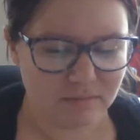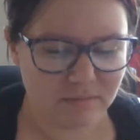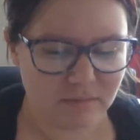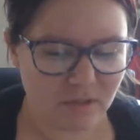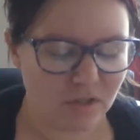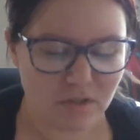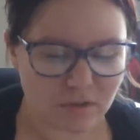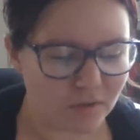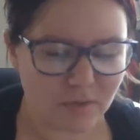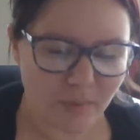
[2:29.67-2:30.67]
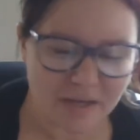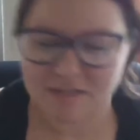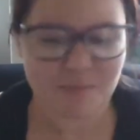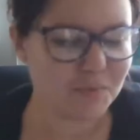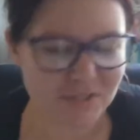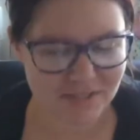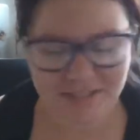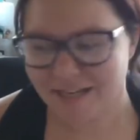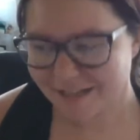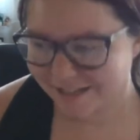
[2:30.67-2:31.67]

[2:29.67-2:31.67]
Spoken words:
they're going to throw it away. So I'm just going to take